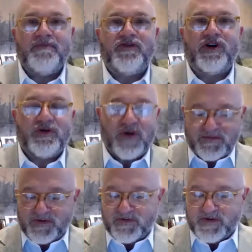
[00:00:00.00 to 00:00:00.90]
very
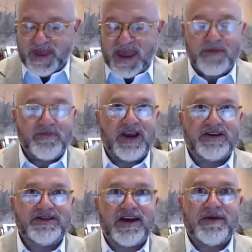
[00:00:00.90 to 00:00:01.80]
grateful for that
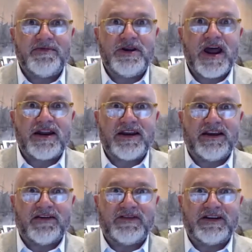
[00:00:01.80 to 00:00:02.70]
because I am not a
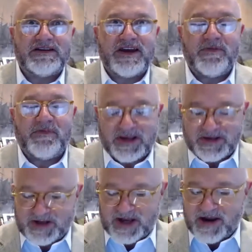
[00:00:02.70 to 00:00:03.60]
gifted
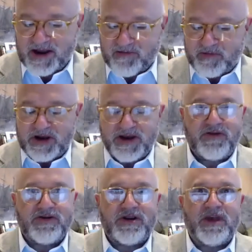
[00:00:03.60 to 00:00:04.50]
typist and I've been
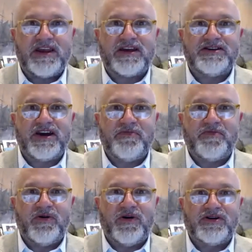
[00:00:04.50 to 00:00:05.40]
known to make a
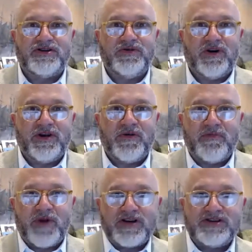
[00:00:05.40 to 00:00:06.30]
typo or two, although
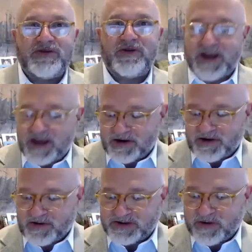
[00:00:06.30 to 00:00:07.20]
I'm also an
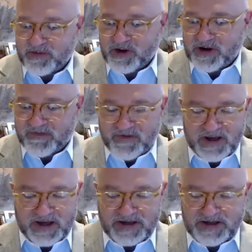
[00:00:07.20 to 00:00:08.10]
editor, so I'm good at
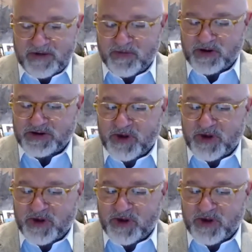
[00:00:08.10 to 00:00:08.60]
finding typos,